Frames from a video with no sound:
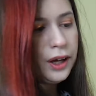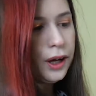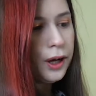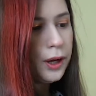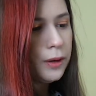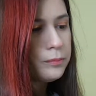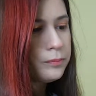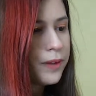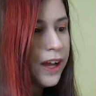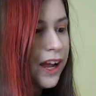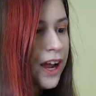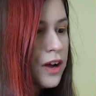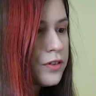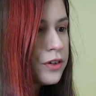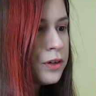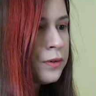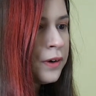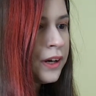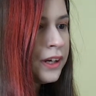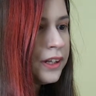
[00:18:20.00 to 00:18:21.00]
Um, I
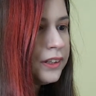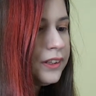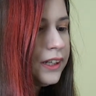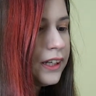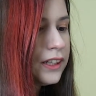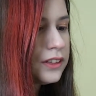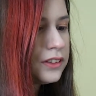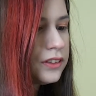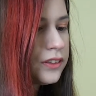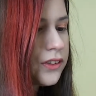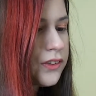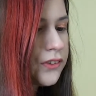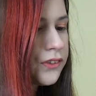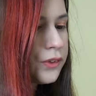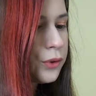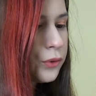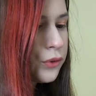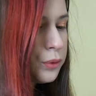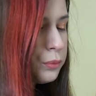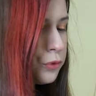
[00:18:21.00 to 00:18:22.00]
haven't read it yet. It
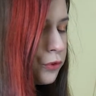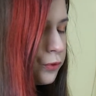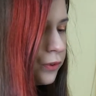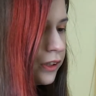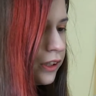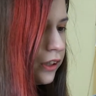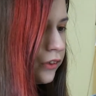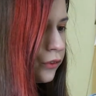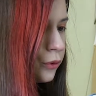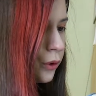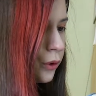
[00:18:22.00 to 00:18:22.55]
still seems funny as